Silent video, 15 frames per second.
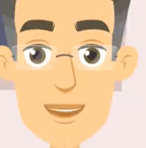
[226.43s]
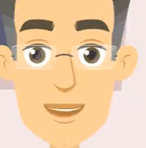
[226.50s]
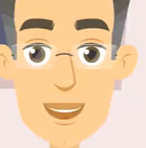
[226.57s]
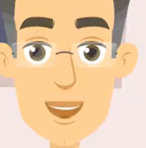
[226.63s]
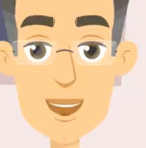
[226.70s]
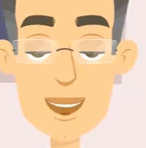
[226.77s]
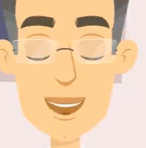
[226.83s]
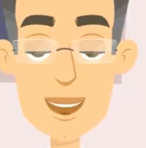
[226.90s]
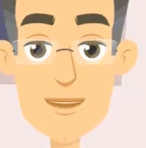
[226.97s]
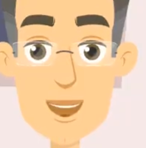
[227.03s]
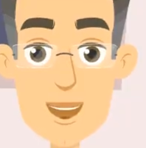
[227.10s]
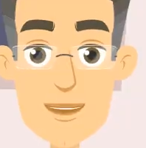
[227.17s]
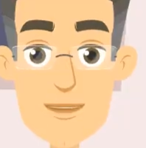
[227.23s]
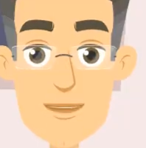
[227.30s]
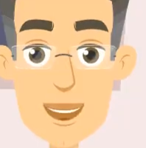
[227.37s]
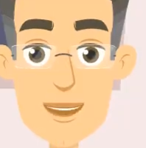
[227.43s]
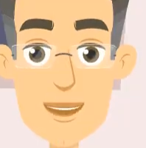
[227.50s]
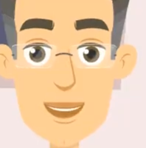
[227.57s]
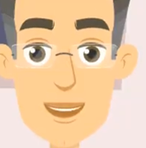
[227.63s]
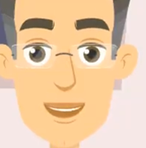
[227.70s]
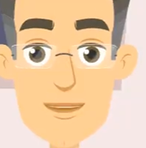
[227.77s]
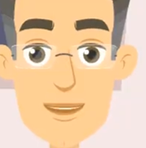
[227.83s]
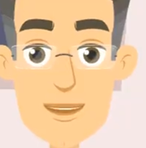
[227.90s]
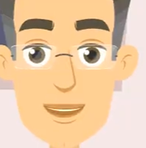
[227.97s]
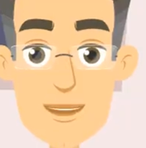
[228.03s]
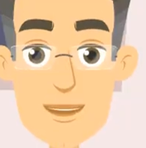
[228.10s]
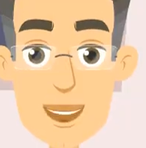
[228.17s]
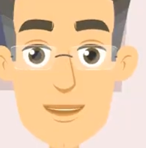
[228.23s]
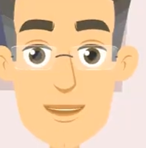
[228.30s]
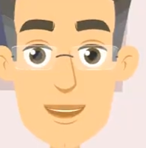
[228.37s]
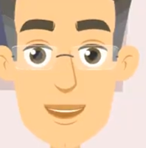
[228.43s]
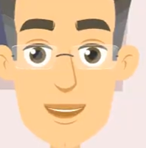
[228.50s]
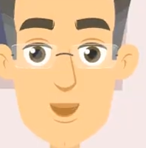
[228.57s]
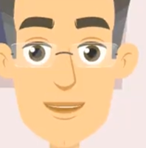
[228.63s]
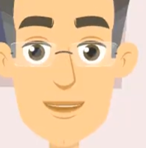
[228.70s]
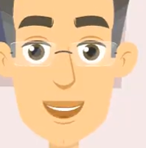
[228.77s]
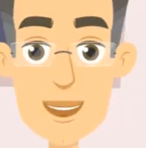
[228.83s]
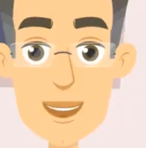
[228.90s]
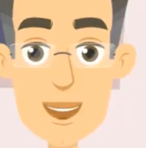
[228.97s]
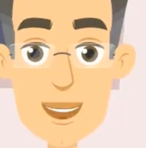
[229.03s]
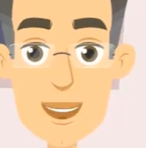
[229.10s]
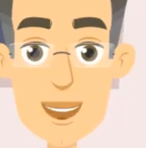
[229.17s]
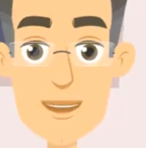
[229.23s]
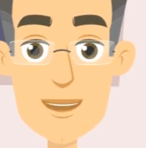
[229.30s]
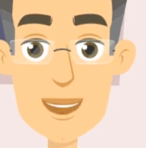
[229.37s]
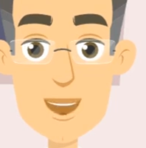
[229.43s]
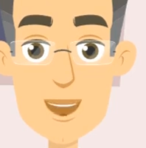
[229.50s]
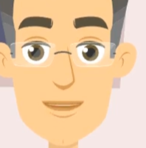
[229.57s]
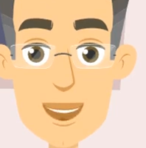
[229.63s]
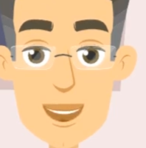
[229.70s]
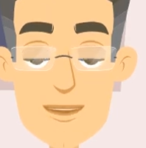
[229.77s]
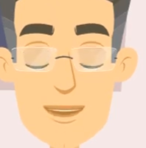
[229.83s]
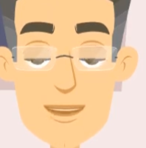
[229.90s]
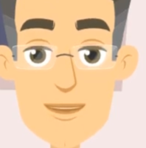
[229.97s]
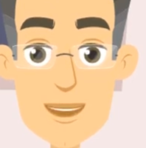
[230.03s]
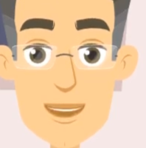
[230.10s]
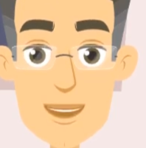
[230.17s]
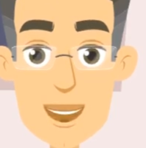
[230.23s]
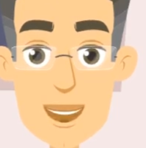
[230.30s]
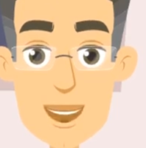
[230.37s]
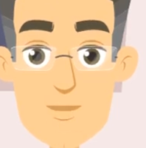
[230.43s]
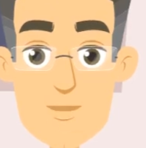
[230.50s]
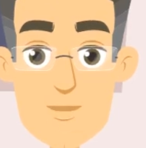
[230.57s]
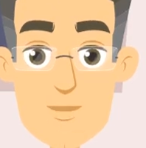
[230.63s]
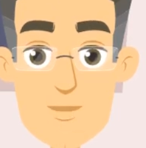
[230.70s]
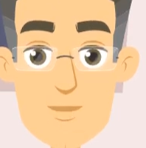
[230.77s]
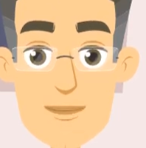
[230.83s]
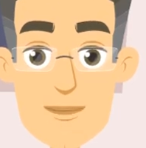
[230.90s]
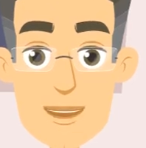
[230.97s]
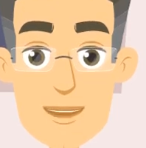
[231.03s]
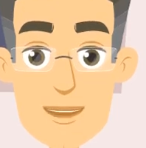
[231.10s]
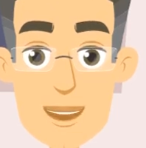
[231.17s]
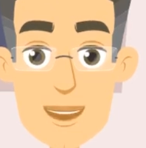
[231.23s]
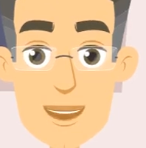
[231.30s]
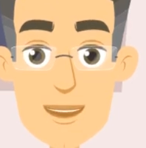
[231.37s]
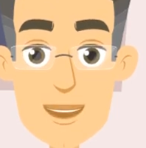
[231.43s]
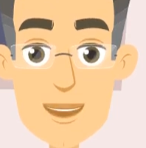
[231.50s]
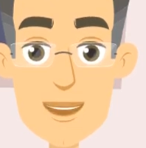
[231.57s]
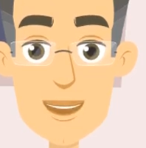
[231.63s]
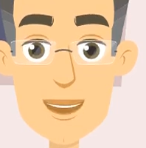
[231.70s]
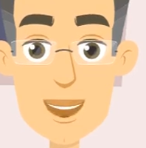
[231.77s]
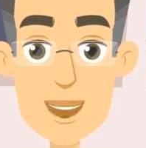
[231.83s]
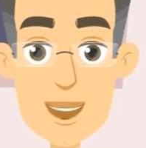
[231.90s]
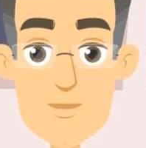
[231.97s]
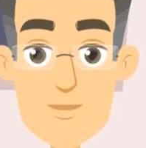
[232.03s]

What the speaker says: is typically caused by sudden or excessive forces that put stress on the ligaments, leading to their injury.